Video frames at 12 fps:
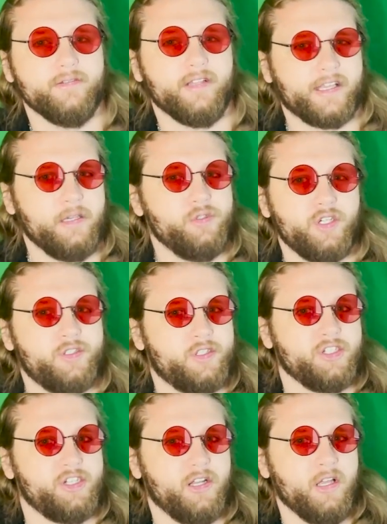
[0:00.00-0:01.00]
Like, he was just
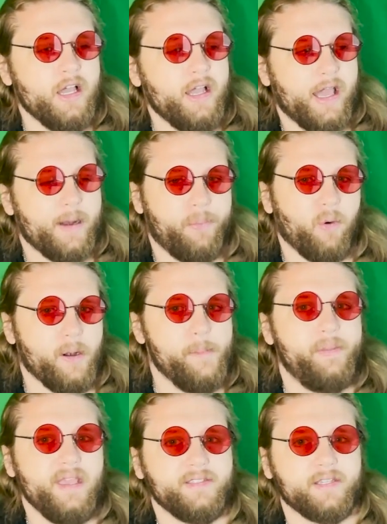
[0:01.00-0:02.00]
such an
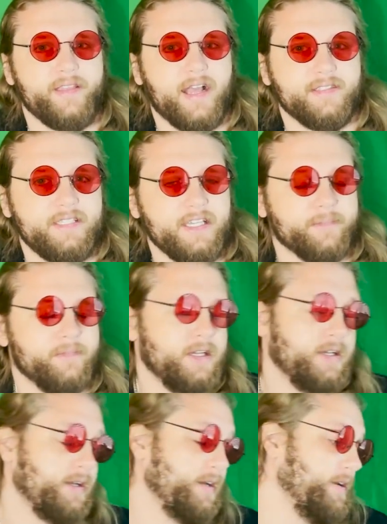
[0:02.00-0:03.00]
important piece on that team.
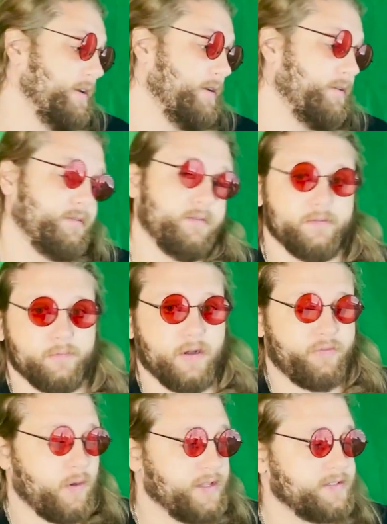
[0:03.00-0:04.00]
We'll
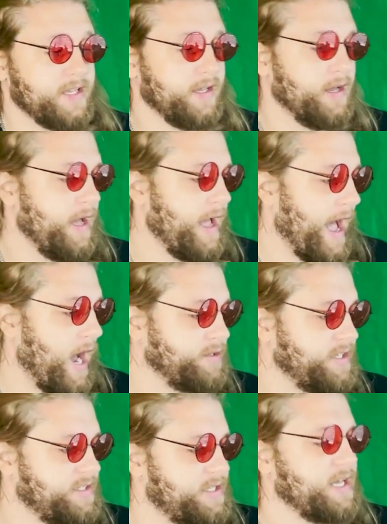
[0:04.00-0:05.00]
have to wait and see. How
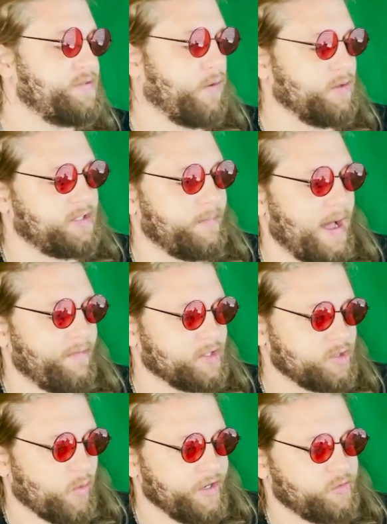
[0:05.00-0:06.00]
successful was the
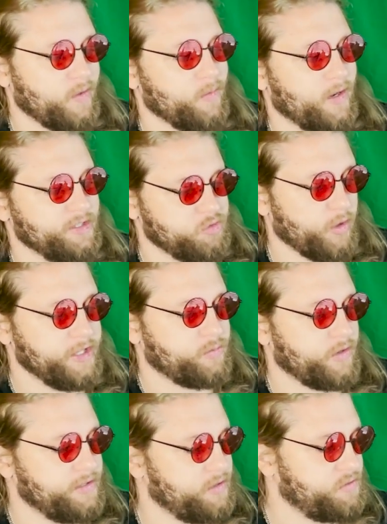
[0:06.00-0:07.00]
Mavericks
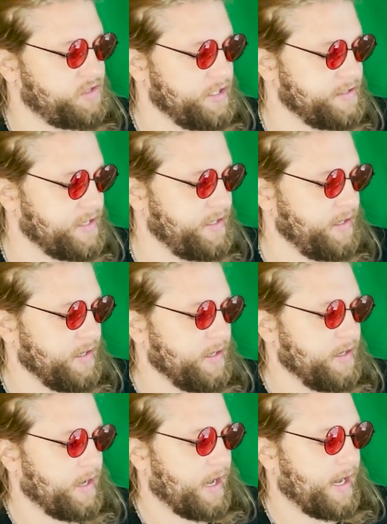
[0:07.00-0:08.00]
2021-2022 season?
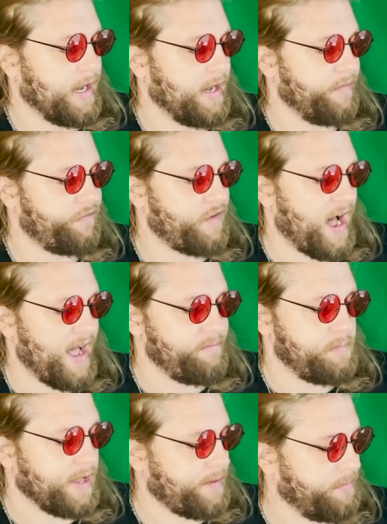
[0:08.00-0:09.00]
5
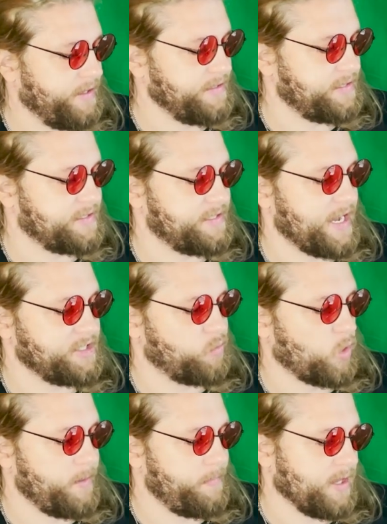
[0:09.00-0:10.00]
being complete success,
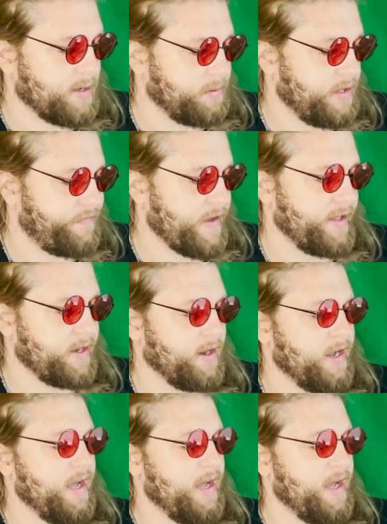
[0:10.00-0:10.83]
1 being complete failure.